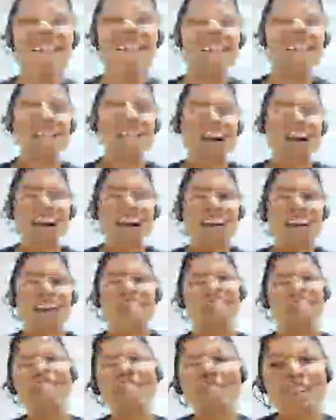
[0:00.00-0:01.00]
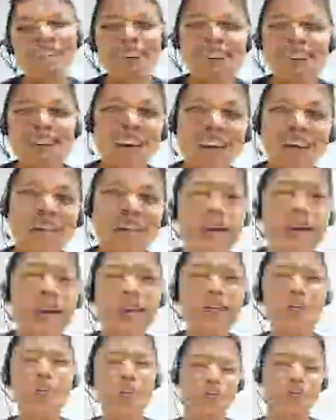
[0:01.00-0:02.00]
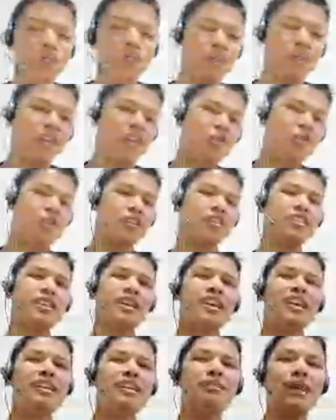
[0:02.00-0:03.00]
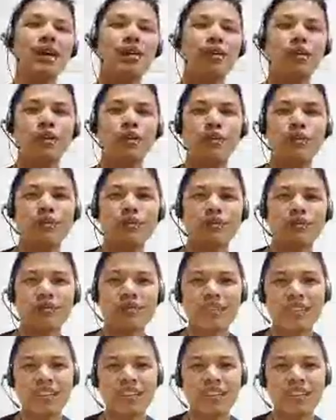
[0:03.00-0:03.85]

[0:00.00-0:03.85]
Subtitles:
Like you will stay in my room. You will stay in my home.